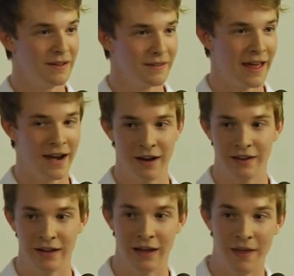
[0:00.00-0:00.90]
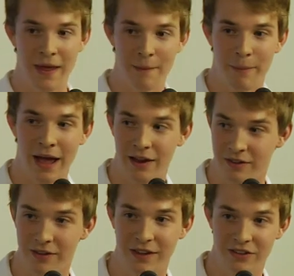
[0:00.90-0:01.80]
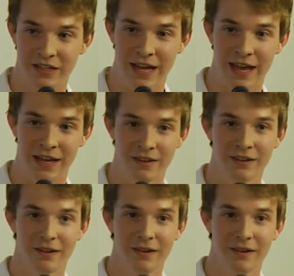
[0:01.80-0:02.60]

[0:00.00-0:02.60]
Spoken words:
that idea and that passion that she gained